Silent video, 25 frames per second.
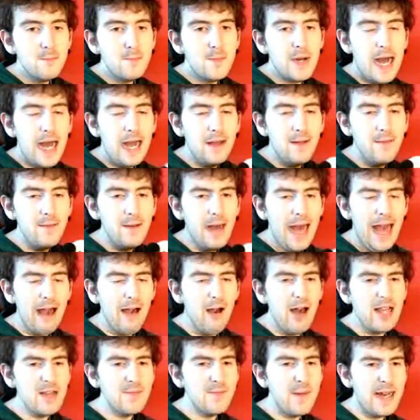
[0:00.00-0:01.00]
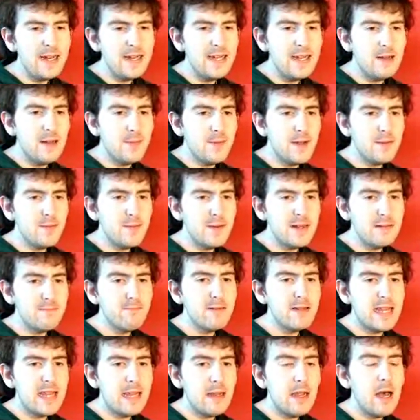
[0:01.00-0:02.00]
But I always think, no,
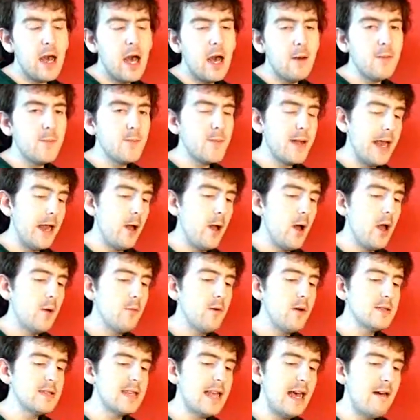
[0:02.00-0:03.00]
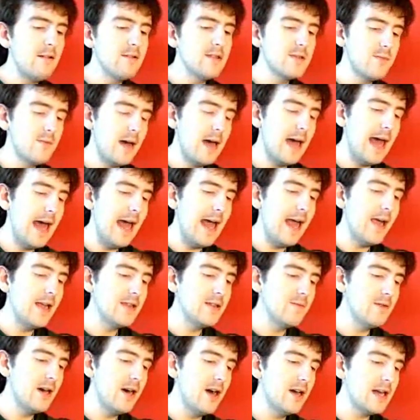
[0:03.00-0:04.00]
with the other Planet Hollywoods elsewhere in
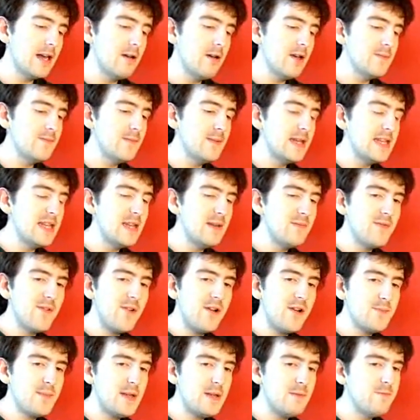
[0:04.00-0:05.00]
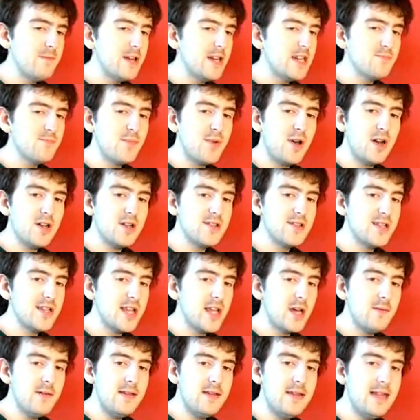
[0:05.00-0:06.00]
the world, I always think you've got to be rich bucks to
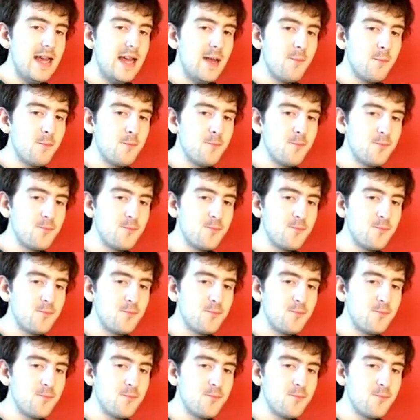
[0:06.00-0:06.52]
go in them.